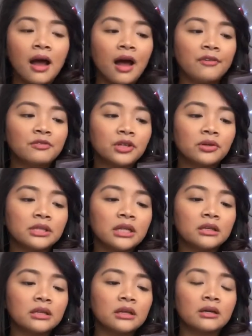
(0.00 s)
I've
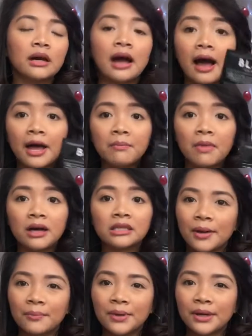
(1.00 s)
chosen the eye
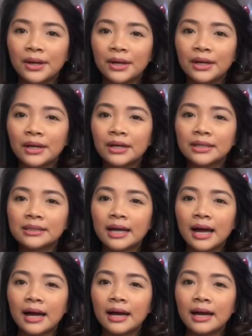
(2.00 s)
mask because
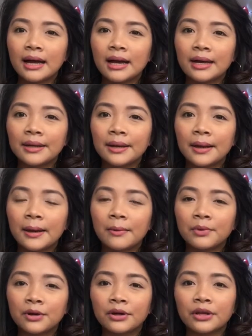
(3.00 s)
I
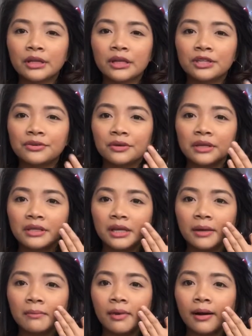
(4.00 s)
am currently
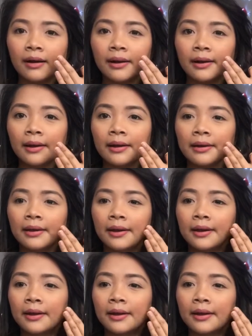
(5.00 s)
treating my